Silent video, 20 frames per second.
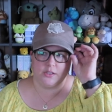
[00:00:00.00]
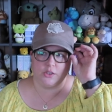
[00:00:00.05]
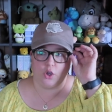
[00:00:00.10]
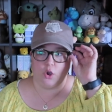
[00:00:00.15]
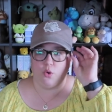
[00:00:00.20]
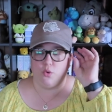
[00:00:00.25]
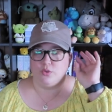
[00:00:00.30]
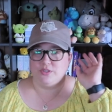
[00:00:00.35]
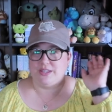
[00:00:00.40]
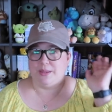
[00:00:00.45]

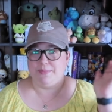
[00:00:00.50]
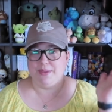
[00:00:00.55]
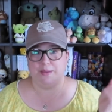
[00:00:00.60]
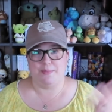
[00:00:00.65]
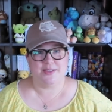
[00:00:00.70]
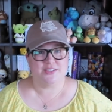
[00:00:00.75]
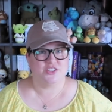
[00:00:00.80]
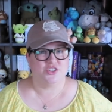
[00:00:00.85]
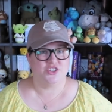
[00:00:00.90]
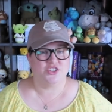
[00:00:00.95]
so send me a
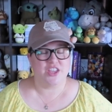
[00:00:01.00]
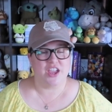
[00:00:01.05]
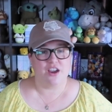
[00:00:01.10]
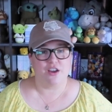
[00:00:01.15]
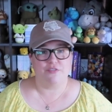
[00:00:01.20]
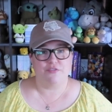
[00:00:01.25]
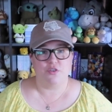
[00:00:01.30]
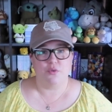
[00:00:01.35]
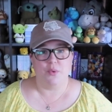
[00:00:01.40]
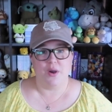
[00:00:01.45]
message there
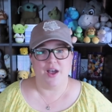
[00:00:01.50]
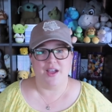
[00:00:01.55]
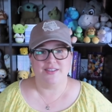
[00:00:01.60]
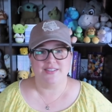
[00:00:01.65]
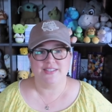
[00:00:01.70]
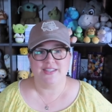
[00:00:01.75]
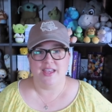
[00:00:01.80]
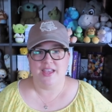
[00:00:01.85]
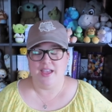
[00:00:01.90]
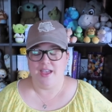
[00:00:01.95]
if you want.